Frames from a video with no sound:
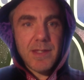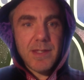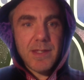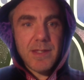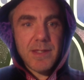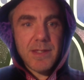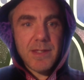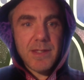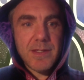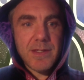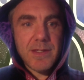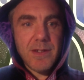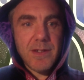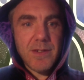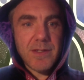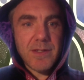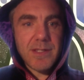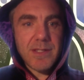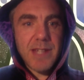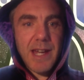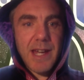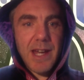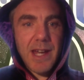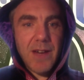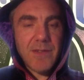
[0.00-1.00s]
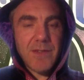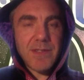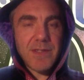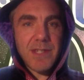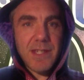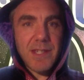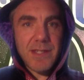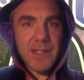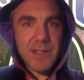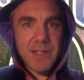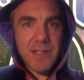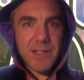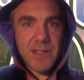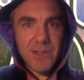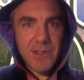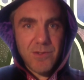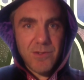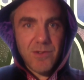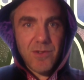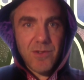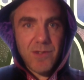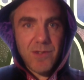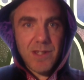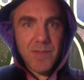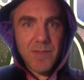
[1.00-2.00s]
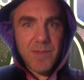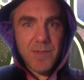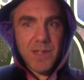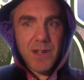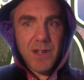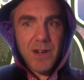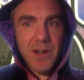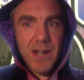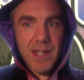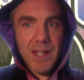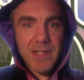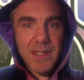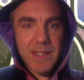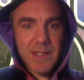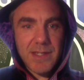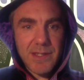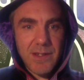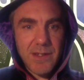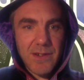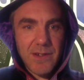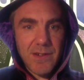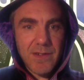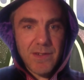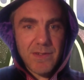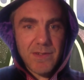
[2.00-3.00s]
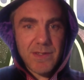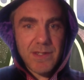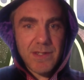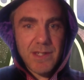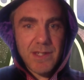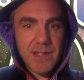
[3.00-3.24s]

Song Tales is the story behind the songs.